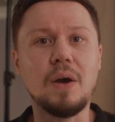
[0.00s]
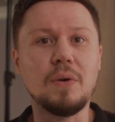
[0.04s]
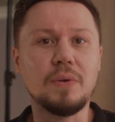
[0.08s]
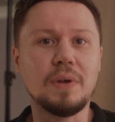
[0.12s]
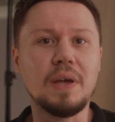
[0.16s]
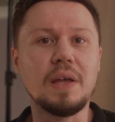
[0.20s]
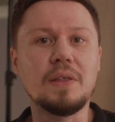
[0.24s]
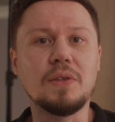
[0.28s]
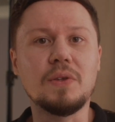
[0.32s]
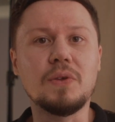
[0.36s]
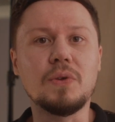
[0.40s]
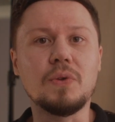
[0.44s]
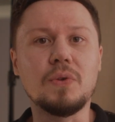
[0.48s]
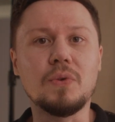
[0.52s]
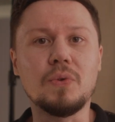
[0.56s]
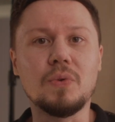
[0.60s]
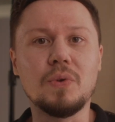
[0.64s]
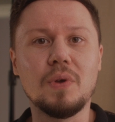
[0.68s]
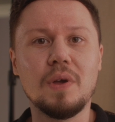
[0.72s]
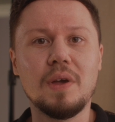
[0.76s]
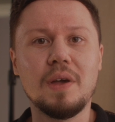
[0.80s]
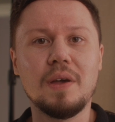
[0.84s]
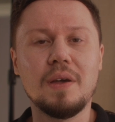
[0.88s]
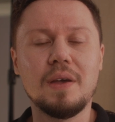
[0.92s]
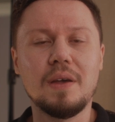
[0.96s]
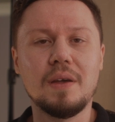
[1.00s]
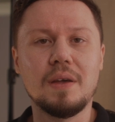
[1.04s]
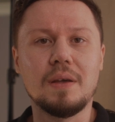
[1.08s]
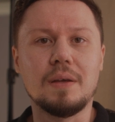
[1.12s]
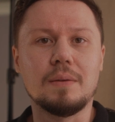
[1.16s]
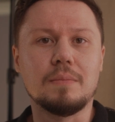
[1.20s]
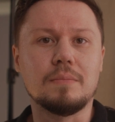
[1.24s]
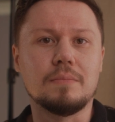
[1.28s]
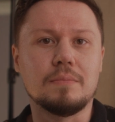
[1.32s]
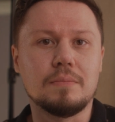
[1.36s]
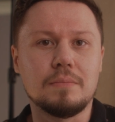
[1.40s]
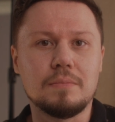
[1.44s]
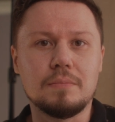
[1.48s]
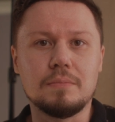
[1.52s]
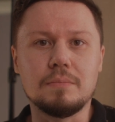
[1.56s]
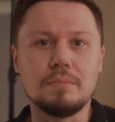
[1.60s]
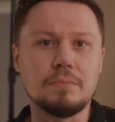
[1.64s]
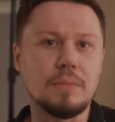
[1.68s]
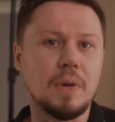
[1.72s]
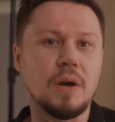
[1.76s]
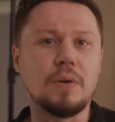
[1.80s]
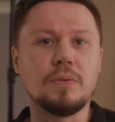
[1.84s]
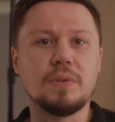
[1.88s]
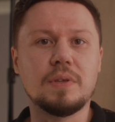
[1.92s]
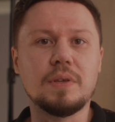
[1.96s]
can you
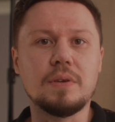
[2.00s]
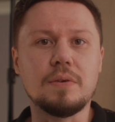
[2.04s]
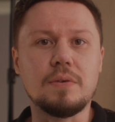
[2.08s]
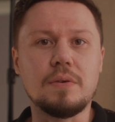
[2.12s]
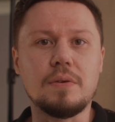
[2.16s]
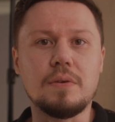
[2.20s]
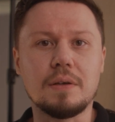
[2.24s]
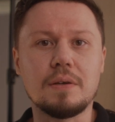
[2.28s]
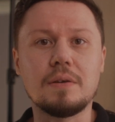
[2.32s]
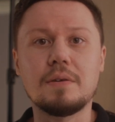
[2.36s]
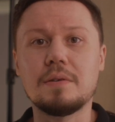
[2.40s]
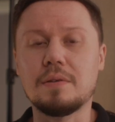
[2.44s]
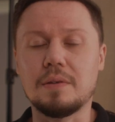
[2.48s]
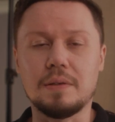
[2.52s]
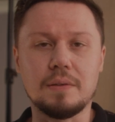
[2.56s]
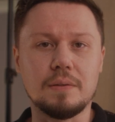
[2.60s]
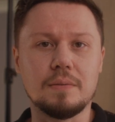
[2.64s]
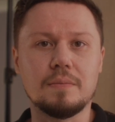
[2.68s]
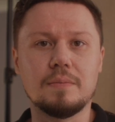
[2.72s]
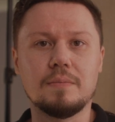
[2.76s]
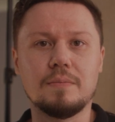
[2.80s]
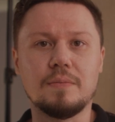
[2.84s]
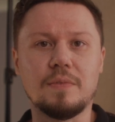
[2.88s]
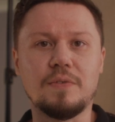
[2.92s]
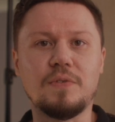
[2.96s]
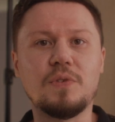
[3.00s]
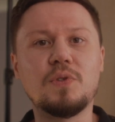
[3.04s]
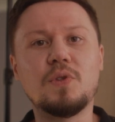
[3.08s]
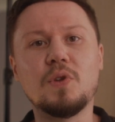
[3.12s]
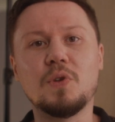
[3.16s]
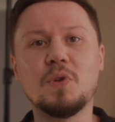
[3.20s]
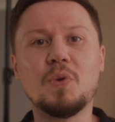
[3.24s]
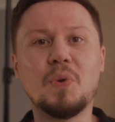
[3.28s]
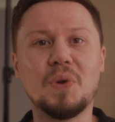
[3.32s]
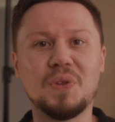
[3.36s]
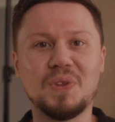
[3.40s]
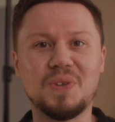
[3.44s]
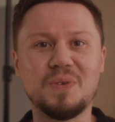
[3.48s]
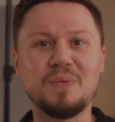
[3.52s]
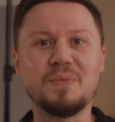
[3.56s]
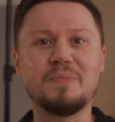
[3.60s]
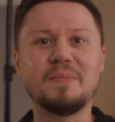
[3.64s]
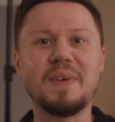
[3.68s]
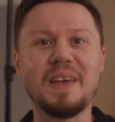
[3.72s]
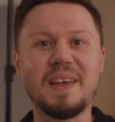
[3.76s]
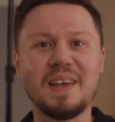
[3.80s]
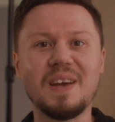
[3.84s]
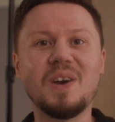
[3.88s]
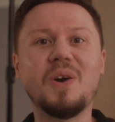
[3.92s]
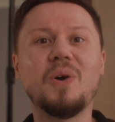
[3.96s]
mount your curtain if you don't want to
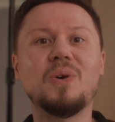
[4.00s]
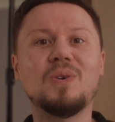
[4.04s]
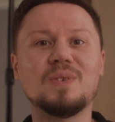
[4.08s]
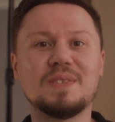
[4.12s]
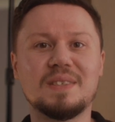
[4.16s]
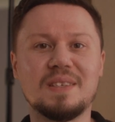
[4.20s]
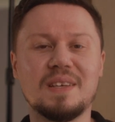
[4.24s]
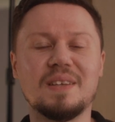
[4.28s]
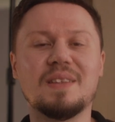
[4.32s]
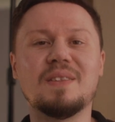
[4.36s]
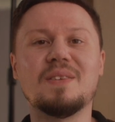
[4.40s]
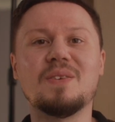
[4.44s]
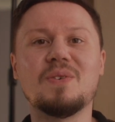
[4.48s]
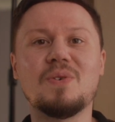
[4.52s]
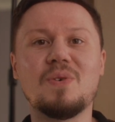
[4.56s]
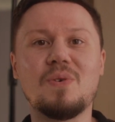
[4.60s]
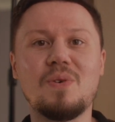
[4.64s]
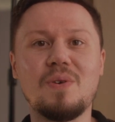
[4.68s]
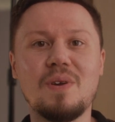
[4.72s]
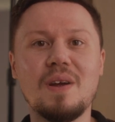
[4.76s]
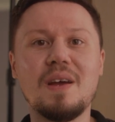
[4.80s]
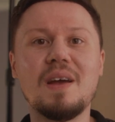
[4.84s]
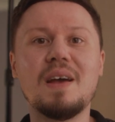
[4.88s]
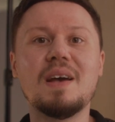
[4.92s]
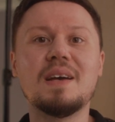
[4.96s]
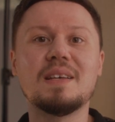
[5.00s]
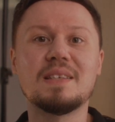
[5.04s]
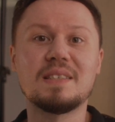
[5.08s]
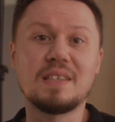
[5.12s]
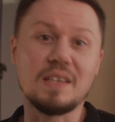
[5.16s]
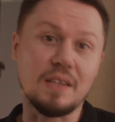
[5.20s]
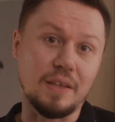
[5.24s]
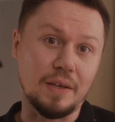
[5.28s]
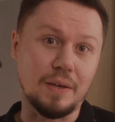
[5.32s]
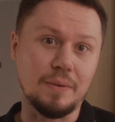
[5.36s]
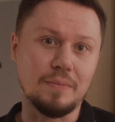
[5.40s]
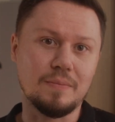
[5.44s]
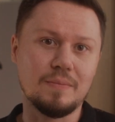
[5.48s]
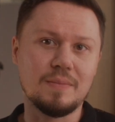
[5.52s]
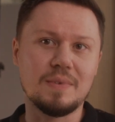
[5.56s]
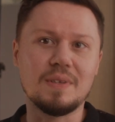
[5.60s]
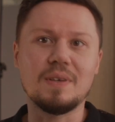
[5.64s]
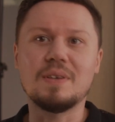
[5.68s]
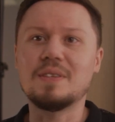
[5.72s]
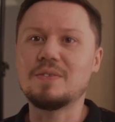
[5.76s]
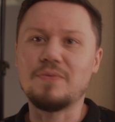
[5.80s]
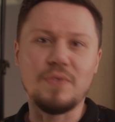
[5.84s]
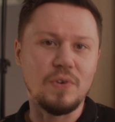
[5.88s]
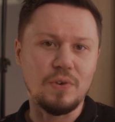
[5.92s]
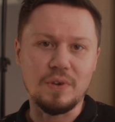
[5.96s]
make holes in your ceiling?
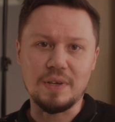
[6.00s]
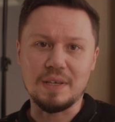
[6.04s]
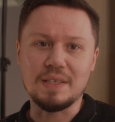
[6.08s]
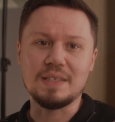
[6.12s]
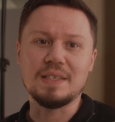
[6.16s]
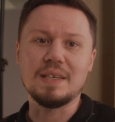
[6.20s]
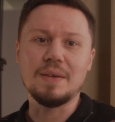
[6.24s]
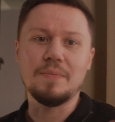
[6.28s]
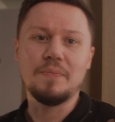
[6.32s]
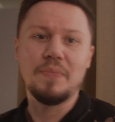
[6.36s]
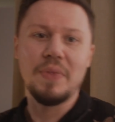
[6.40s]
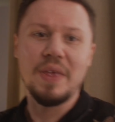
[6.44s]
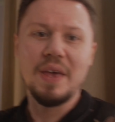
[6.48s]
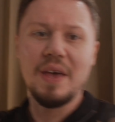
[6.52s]
It's very easy.